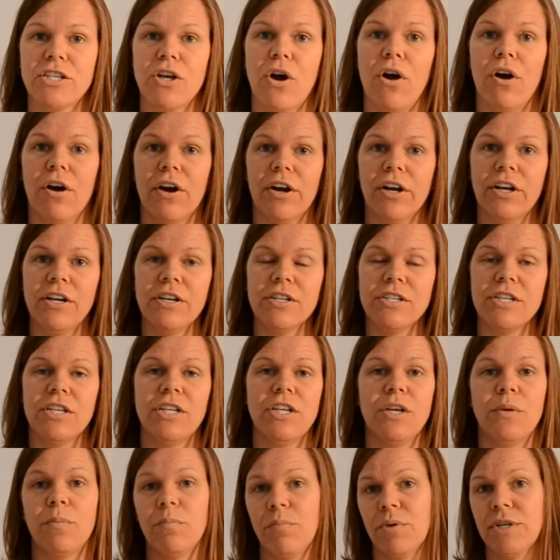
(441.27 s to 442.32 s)
art,
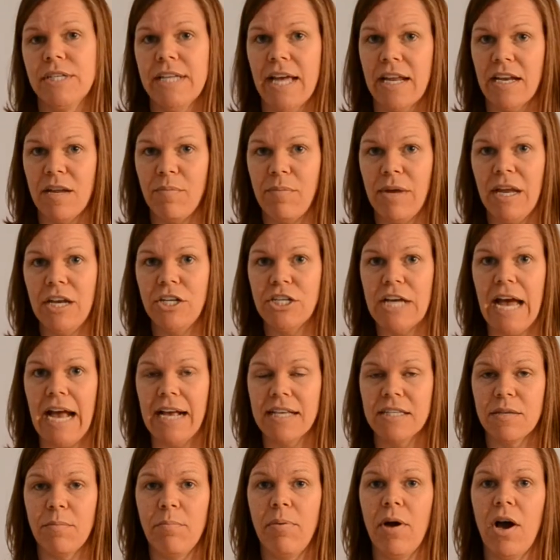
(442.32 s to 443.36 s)
you can pretend to be
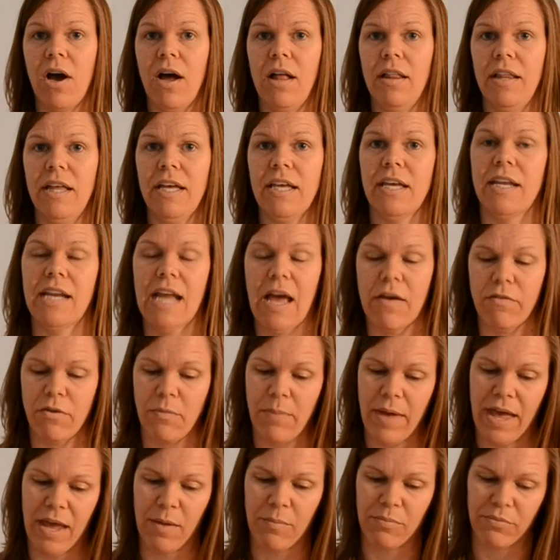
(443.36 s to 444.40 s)
Jackson Pollock and have your
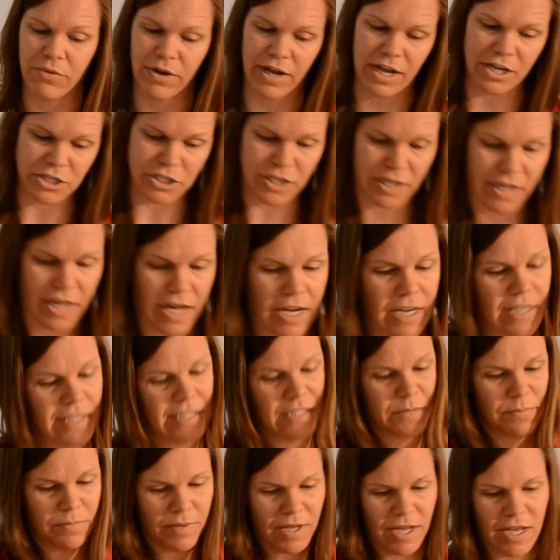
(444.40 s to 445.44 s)
paintbrush and kind of,
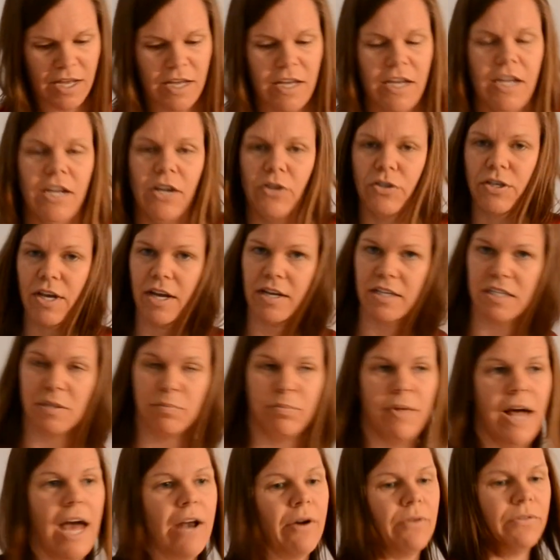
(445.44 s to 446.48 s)
just kind of
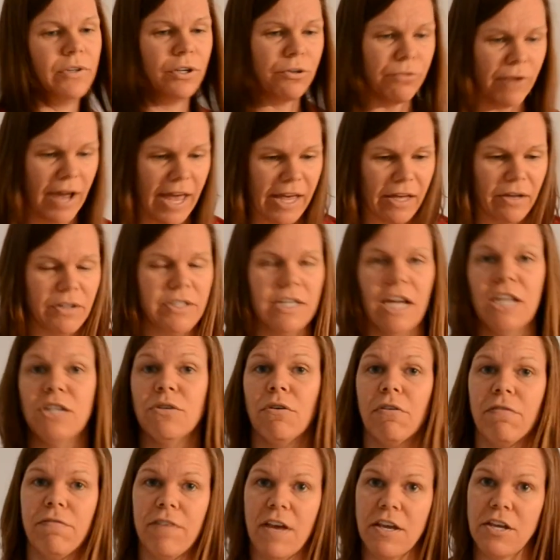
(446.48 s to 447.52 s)
splatter on the ground. I do a
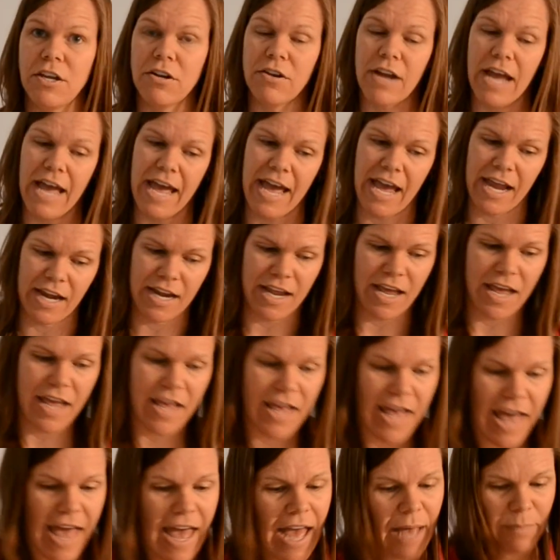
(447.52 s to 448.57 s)
figure 8.
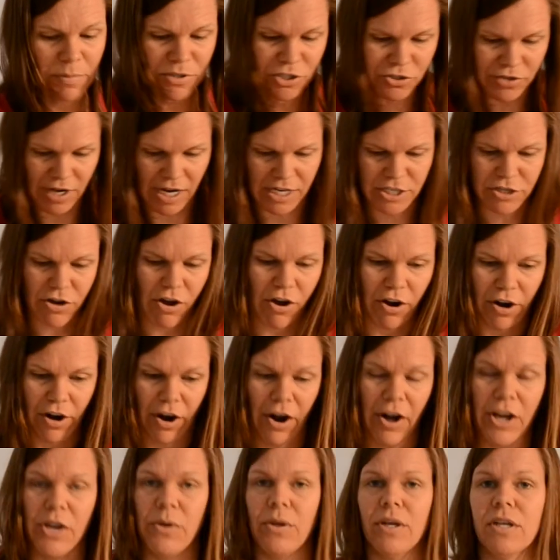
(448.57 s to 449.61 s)
Abstract
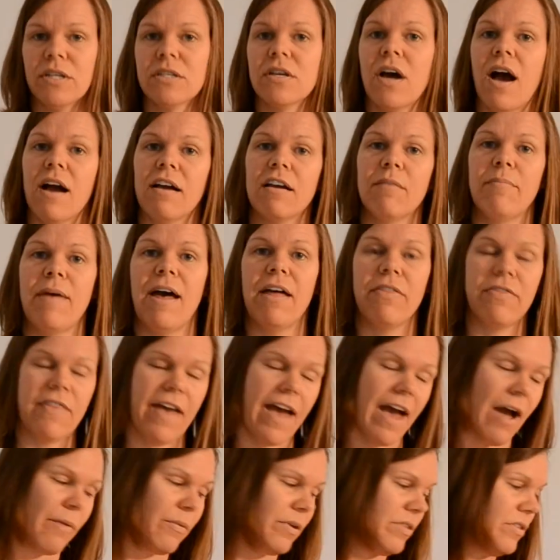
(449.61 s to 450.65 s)
art, you can talk about
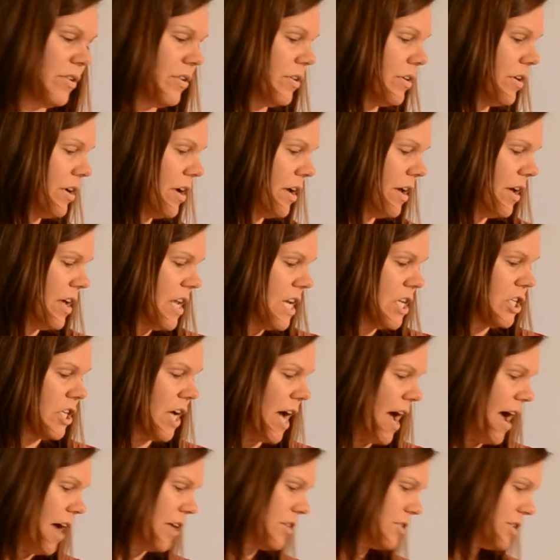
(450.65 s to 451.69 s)
that with your
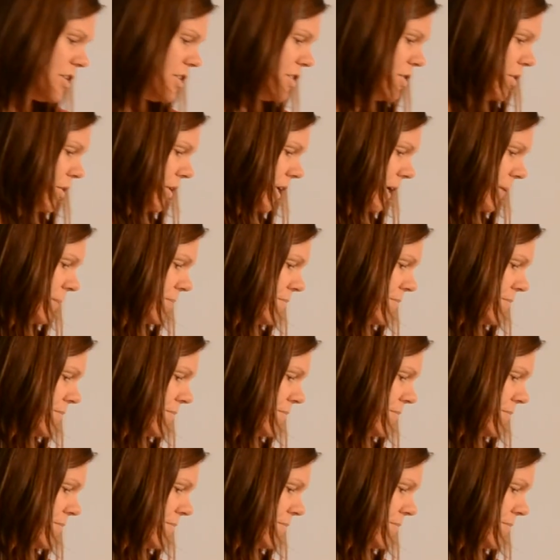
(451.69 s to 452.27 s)
child or student.